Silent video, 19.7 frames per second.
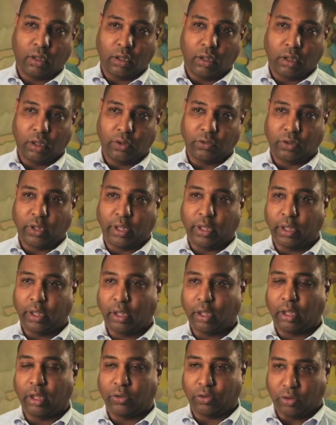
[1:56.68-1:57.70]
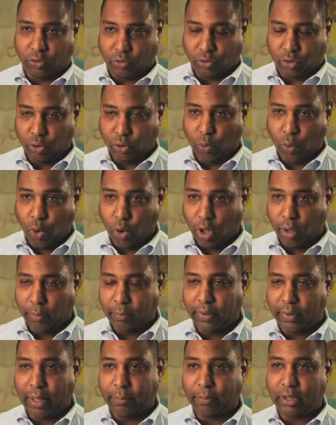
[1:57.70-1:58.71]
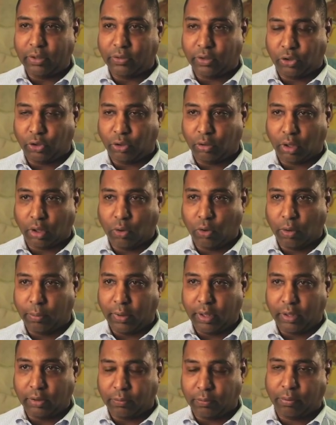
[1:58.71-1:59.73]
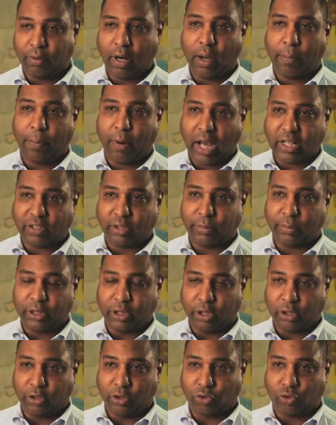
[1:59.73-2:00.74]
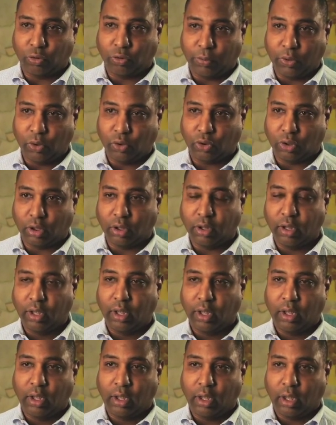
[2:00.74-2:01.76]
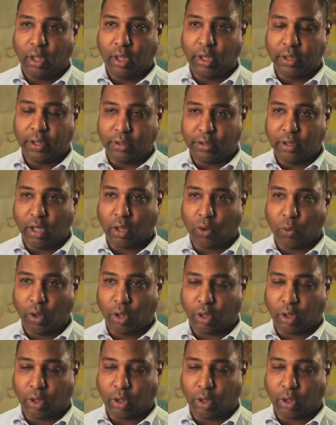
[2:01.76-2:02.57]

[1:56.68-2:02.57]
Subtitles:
is too warm, that means that your equipment, possibly your distribution in the ductwork,